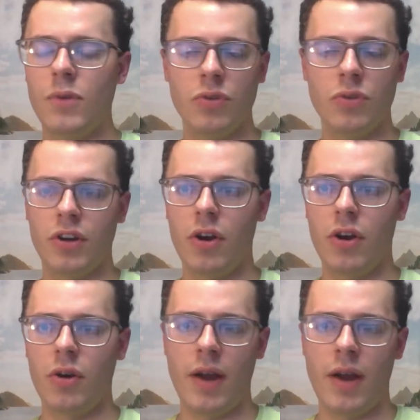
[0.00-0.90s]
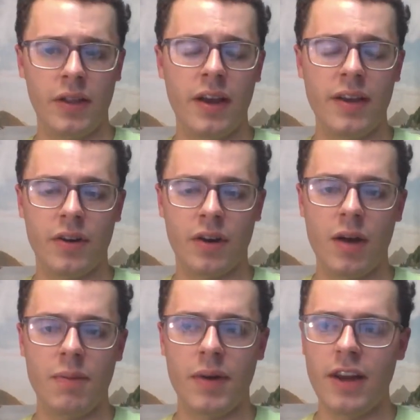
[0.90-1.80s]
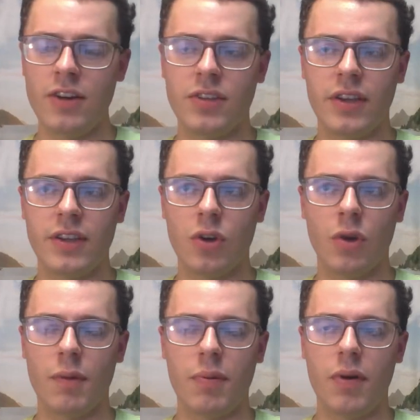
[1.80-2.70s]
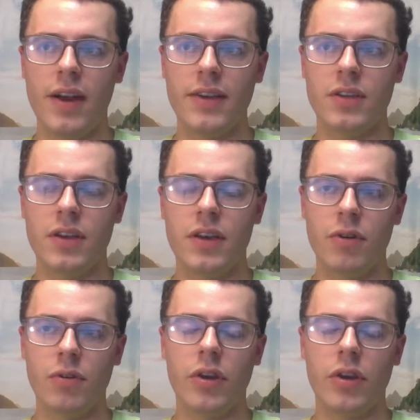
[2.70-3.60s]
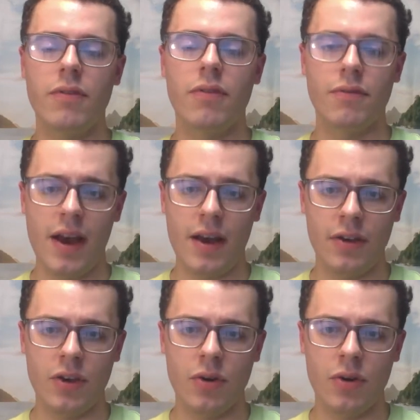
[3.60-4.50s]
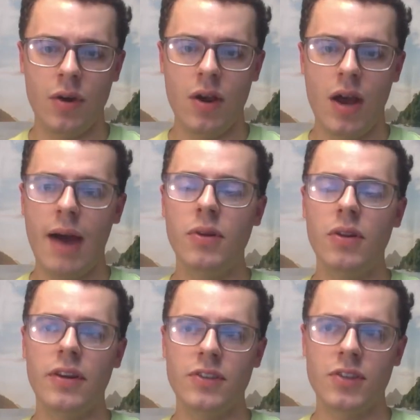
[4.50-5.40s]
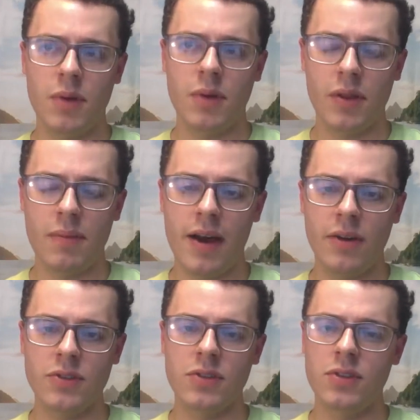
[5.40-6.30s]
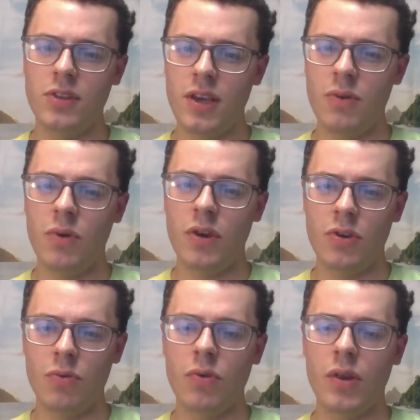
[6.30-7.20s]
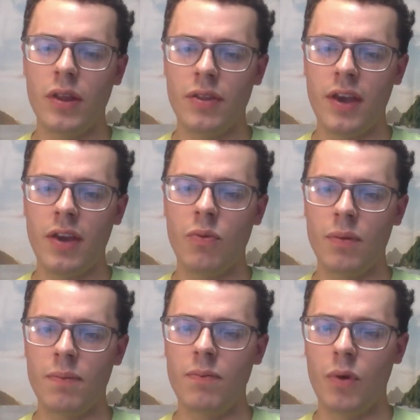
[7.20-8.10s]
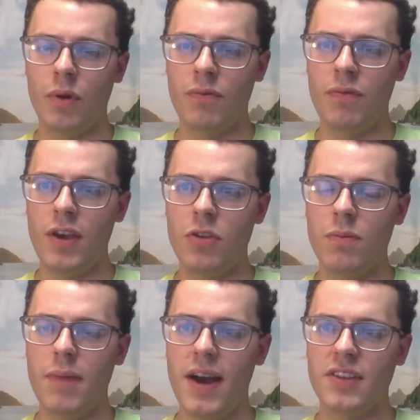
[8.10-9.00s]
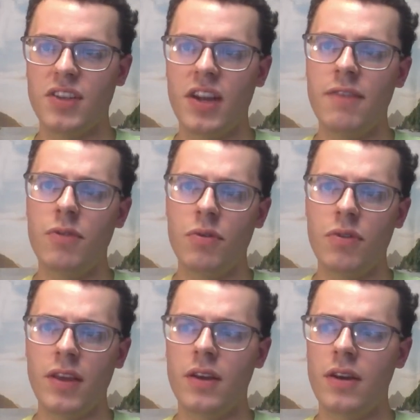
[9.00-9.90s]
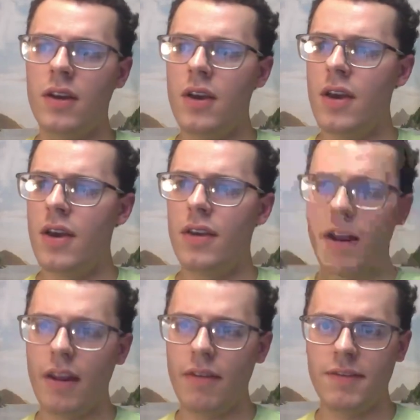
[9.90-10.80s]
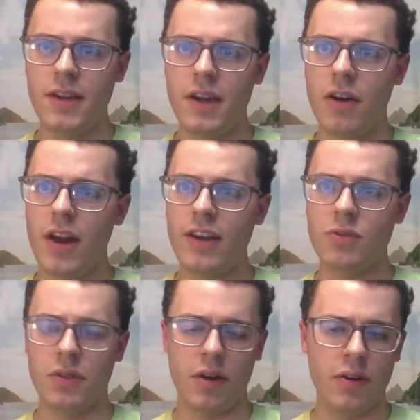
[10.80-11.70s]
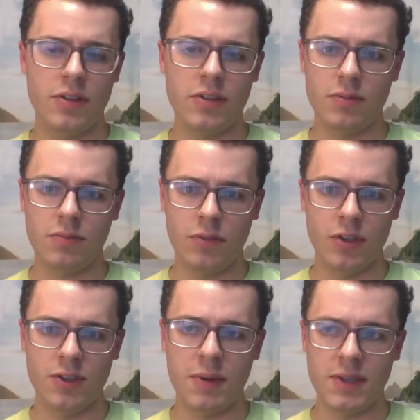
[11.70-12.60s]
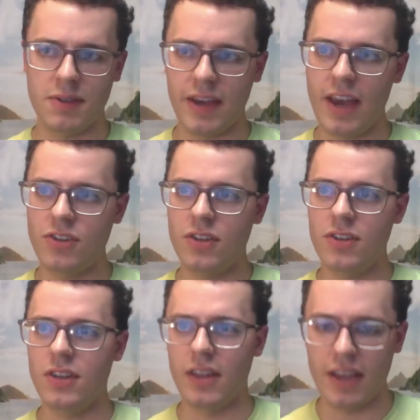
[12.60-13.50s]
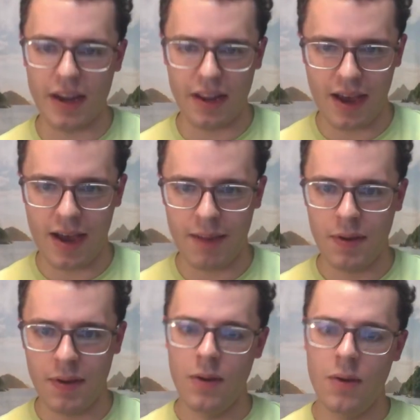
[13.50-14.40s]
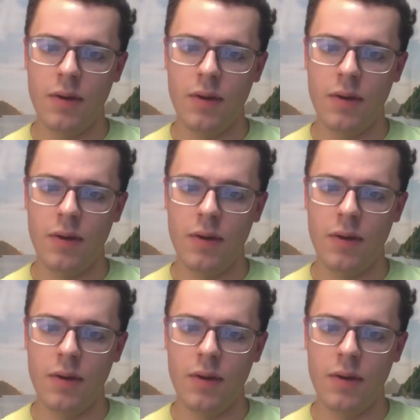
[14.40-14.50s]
Goal Zero. I really like their company. I just think it's overpriced. If you're looking for value, I would look at some other models and see what you really think would fit you best. And if you think the YETI 1500X with all its good specifications and the YETI app